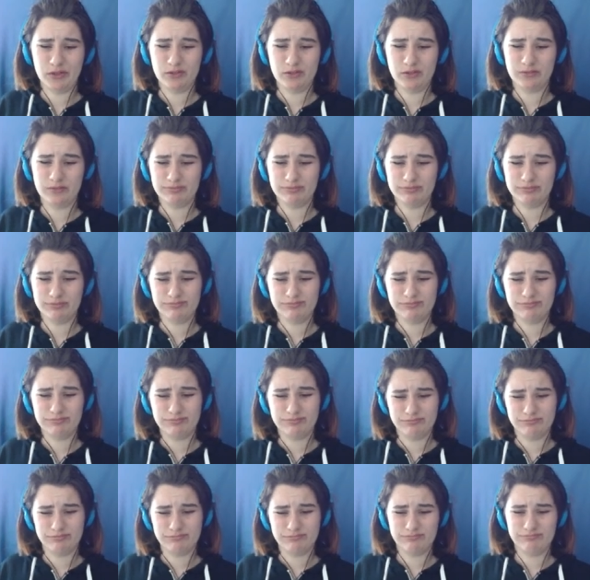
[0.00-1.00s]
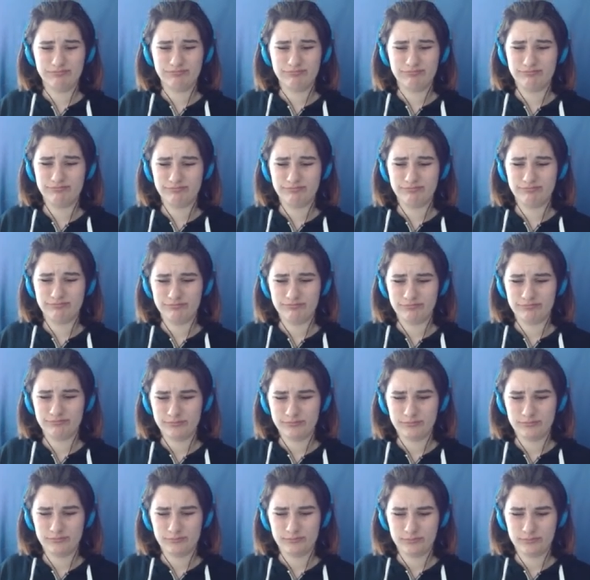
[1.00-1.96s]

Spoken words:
(no one is talking)